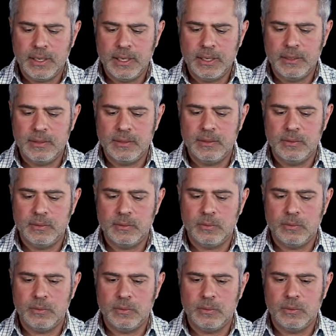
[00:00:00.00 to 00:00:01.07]
And
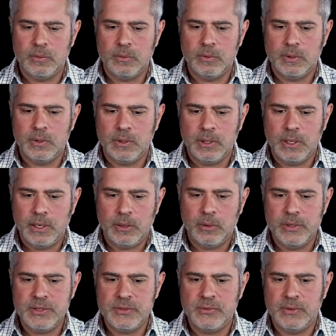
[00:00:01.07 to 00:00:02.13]
I
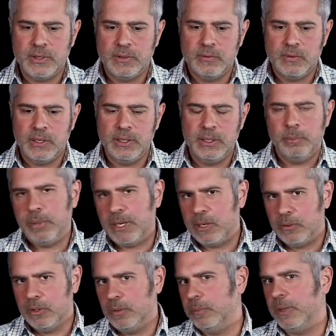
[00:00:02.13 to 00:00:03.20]
always felt very
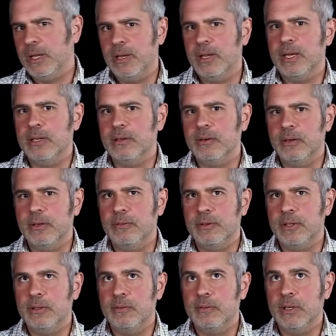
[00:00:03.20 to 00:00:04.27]
empowered by that, or I
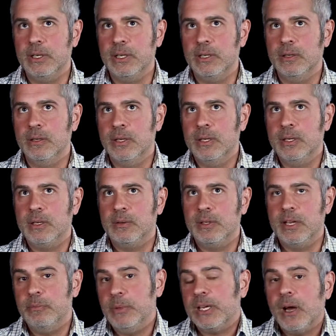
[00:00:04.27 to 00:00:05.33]
felt very, it
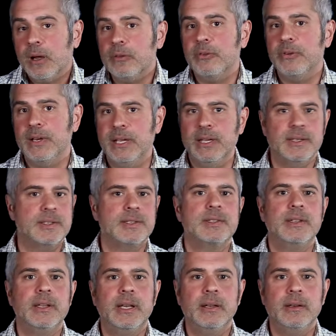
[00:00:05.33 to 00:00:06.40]
gave me
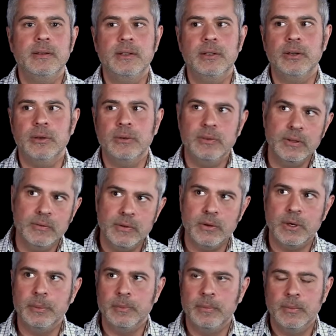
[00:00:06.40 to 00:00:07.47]
confidence that, you know, even
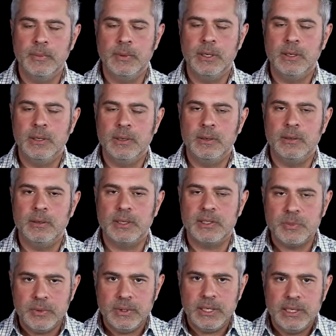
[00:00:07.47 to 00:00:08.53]
though I'm
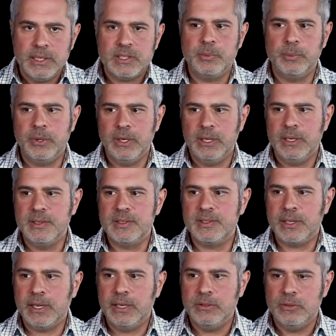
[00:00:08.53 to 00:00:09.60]

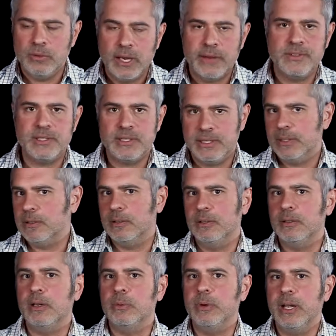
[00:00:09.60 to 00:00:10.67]
inexperienced, I do have
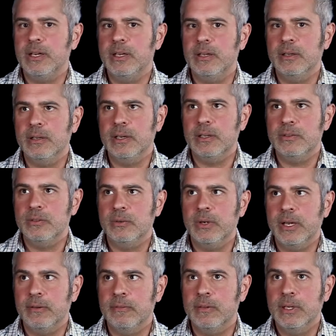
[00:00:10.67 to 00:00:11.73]
skill already, and I do
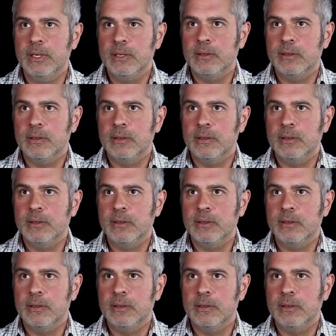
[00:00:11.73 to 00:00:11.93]
have